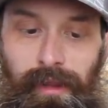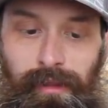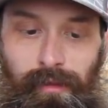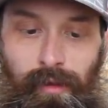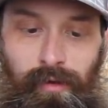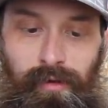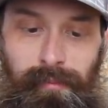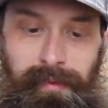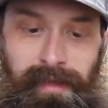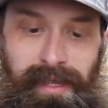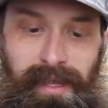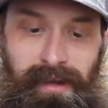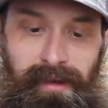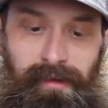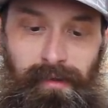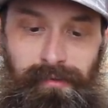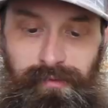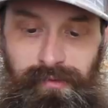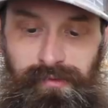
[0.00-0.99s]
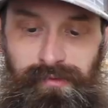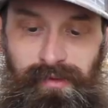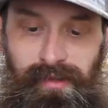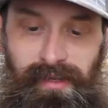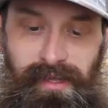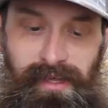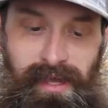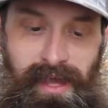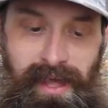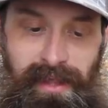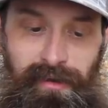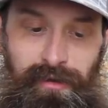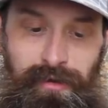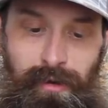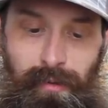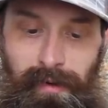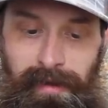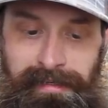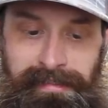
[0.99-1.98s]
Local mechanic also said he had
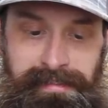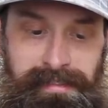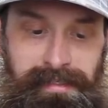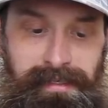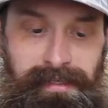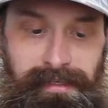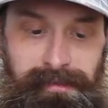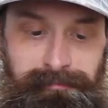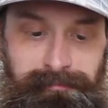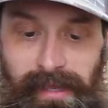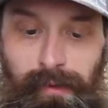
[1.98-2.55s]
no idea.